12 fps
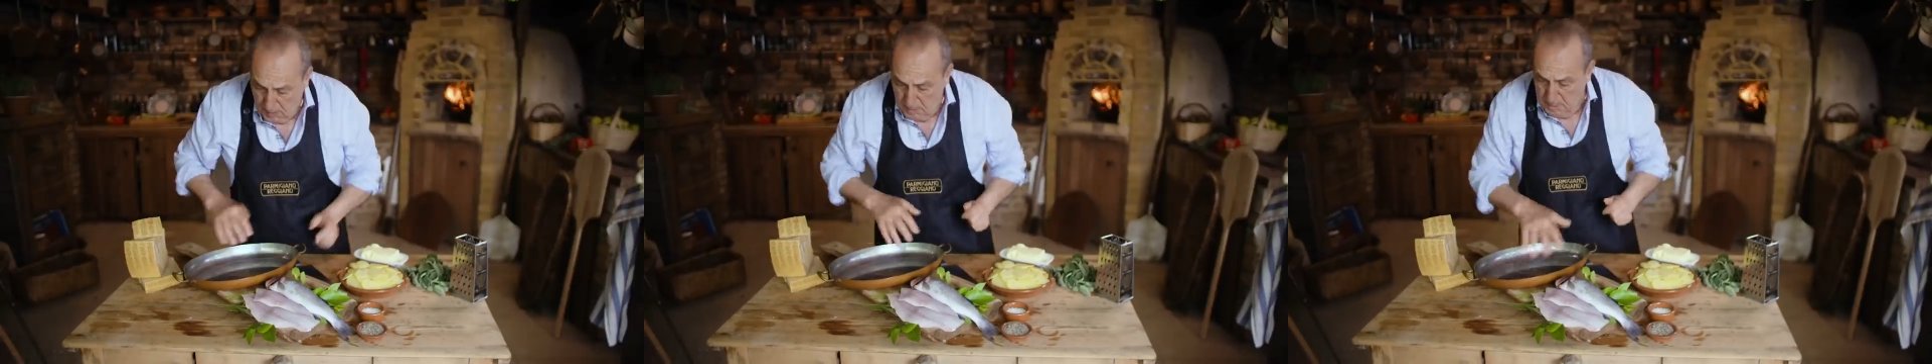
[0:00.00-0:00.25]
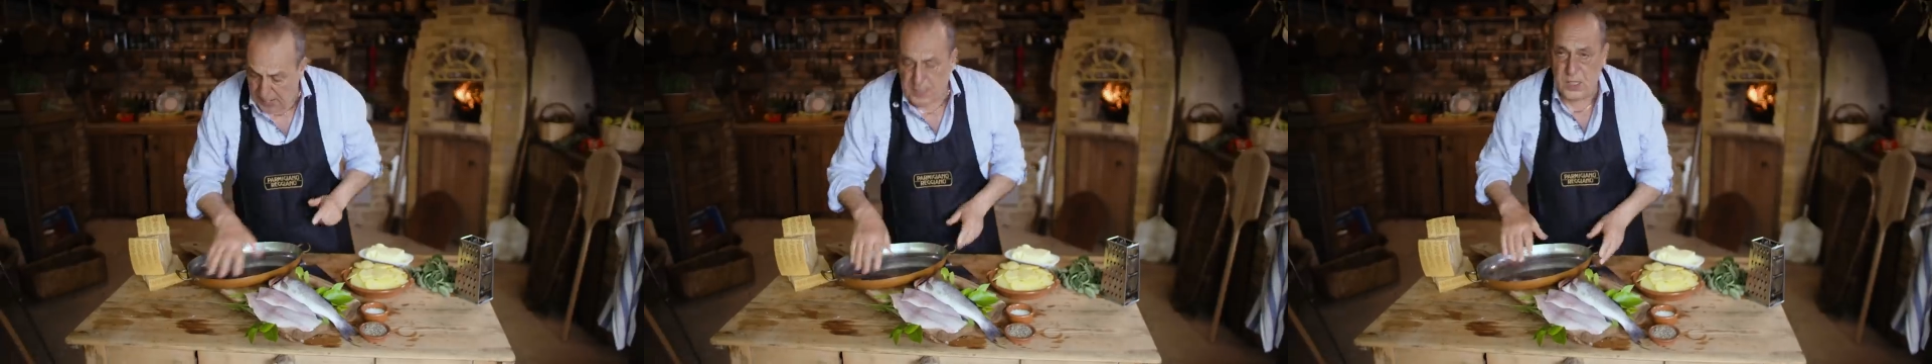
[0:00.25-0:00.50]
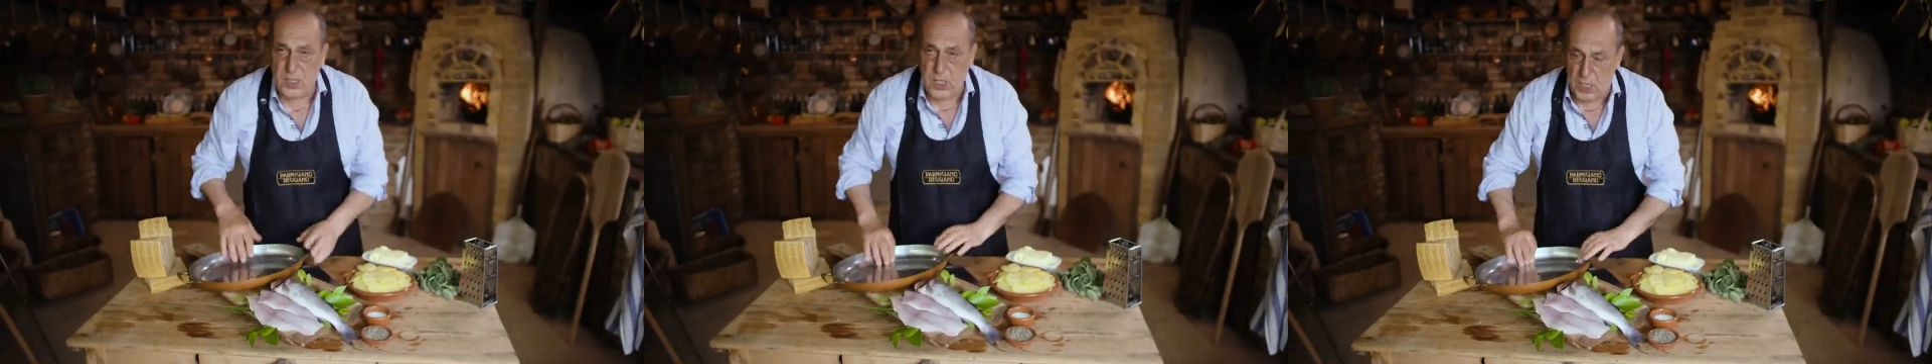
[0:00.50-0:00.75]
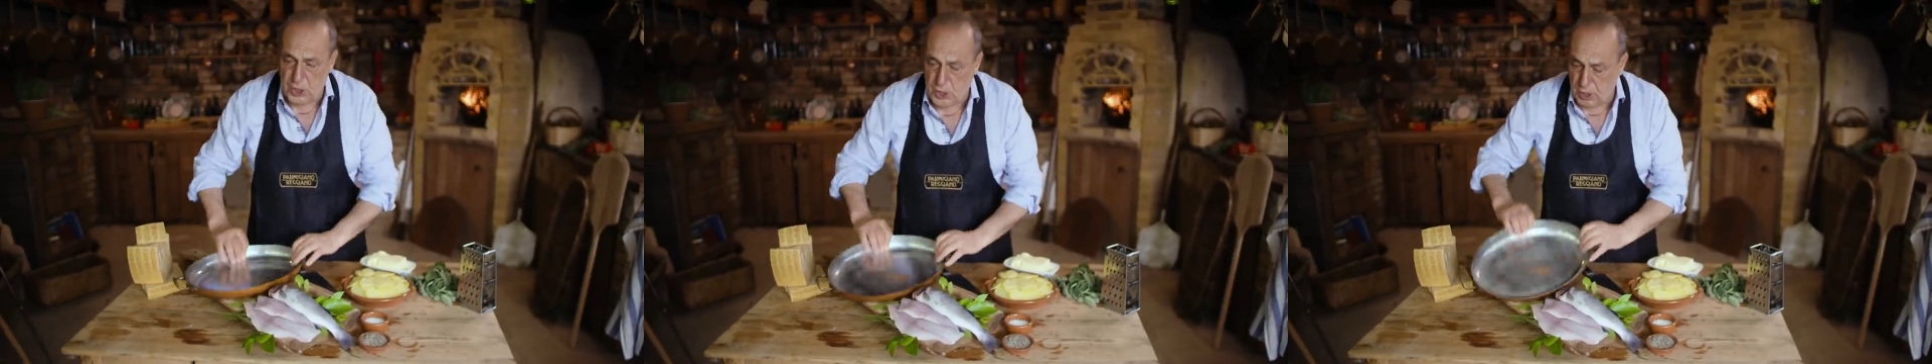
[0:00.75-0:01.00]
baking
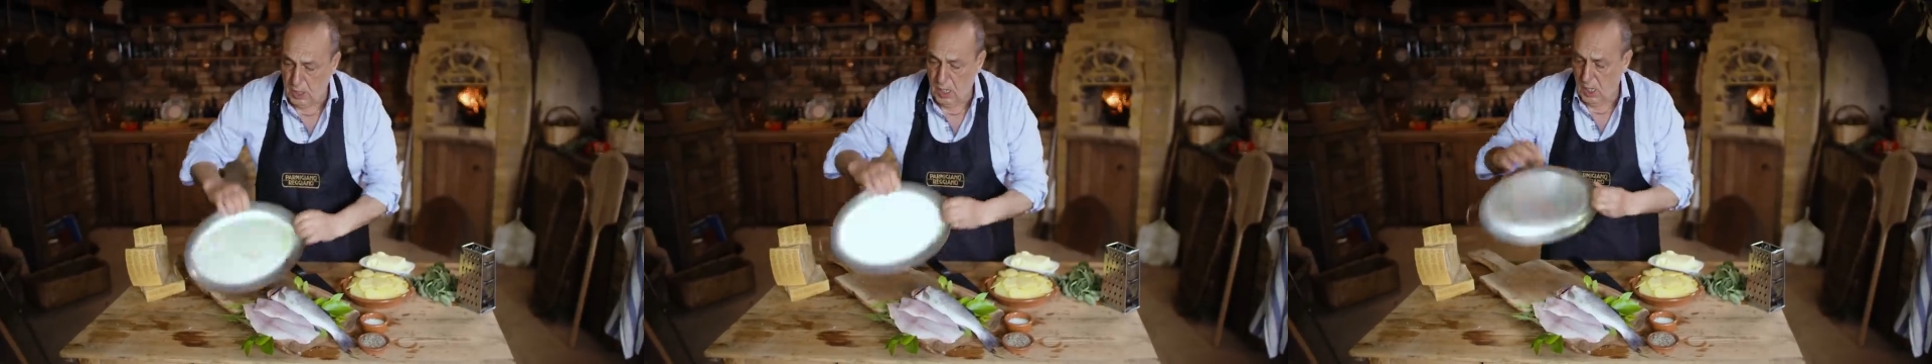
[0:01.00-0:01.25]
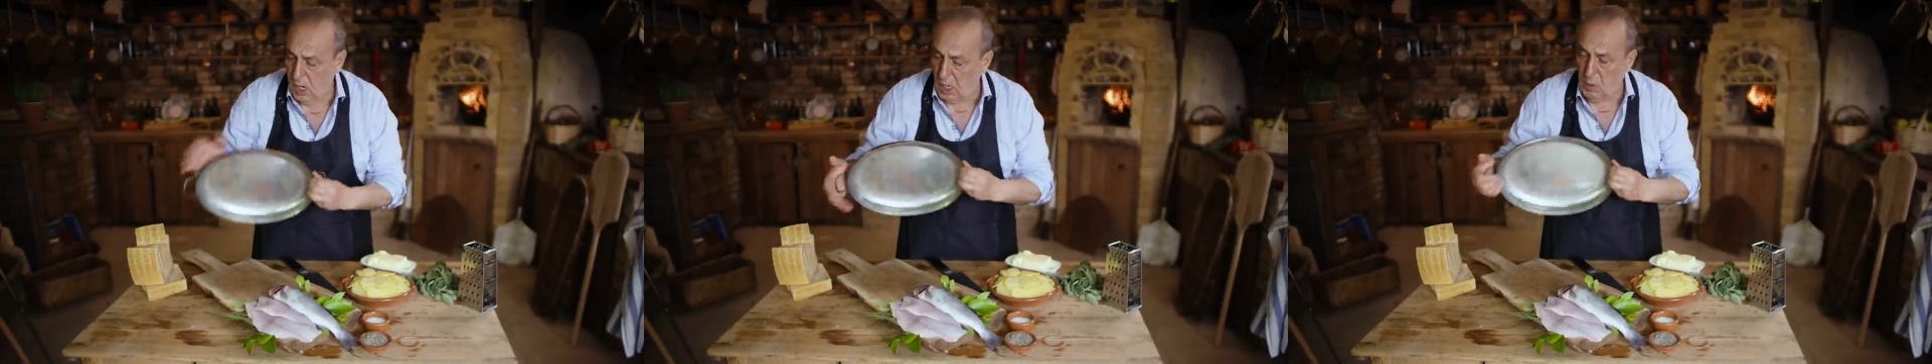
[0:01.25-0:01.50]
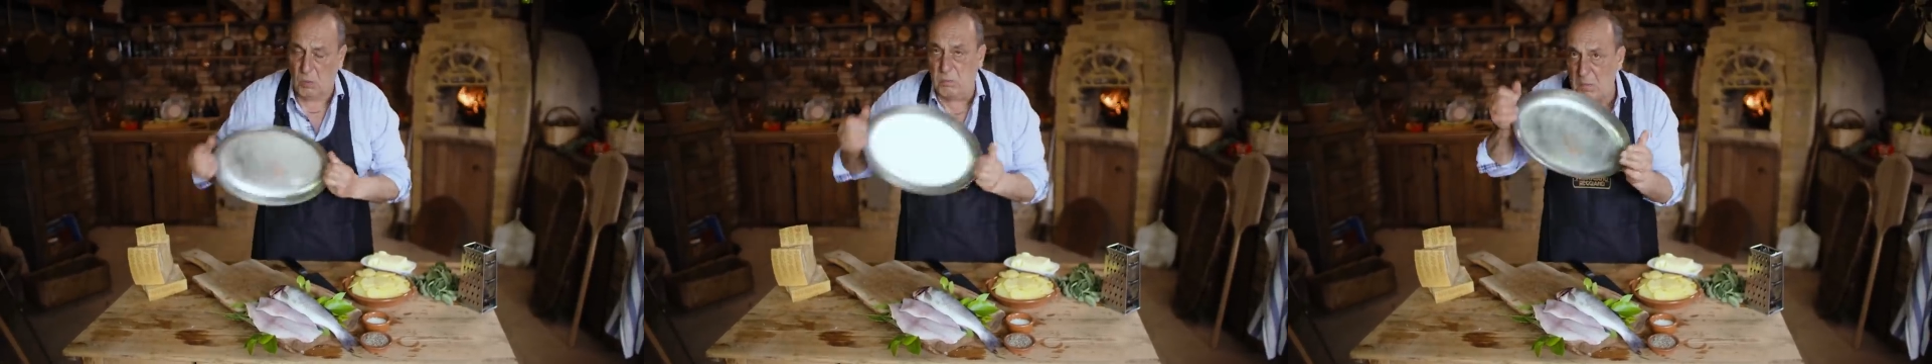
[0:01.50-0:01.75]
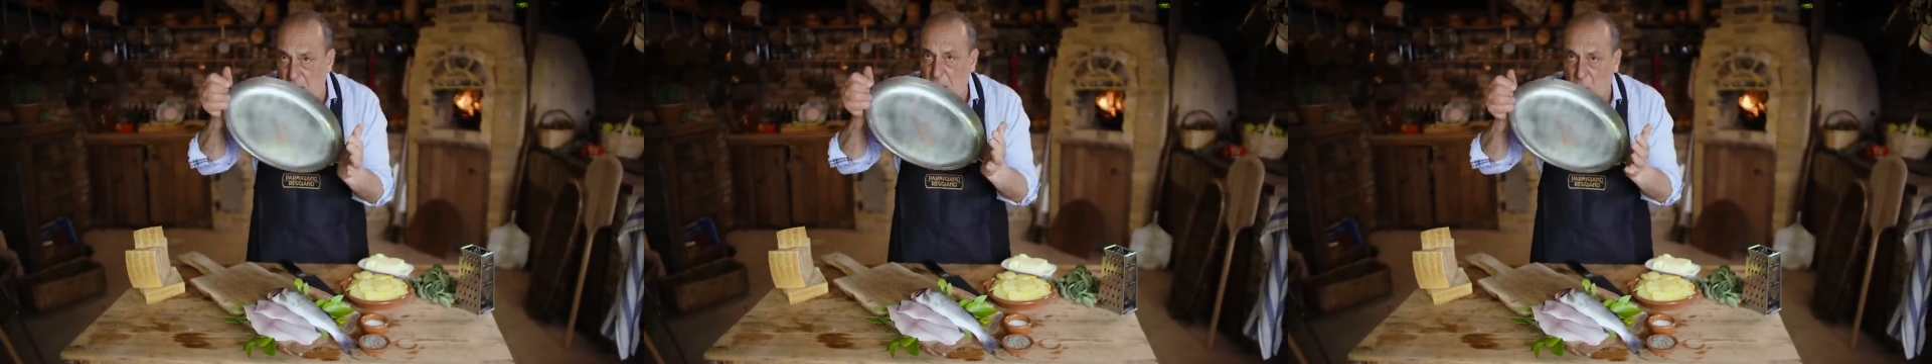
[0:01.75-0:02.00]
dish. I got
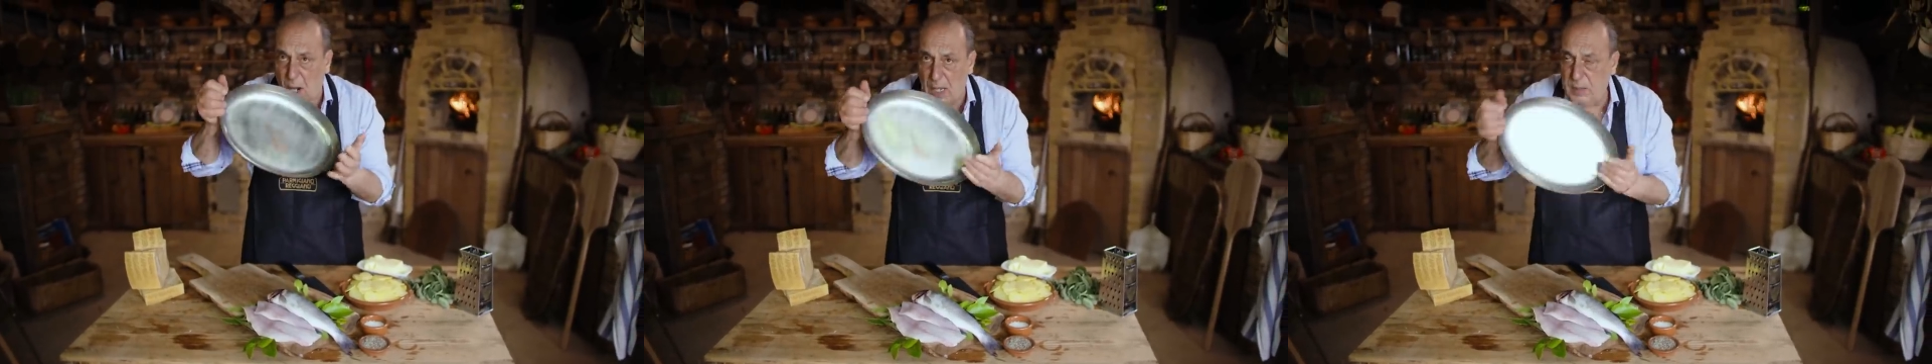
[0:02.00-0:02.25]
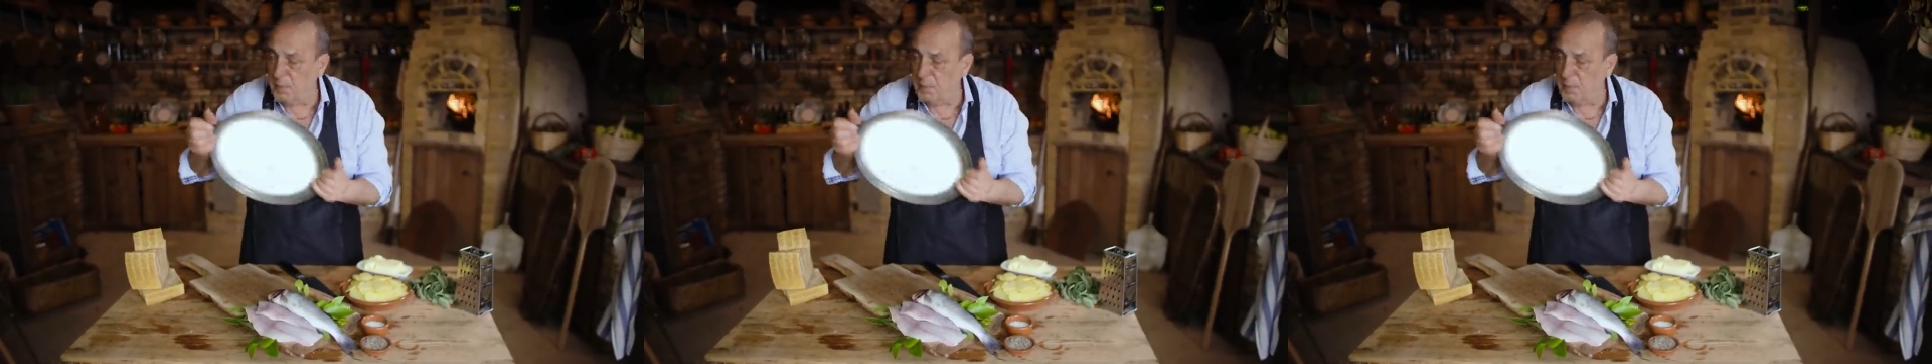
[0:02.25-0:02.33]
my one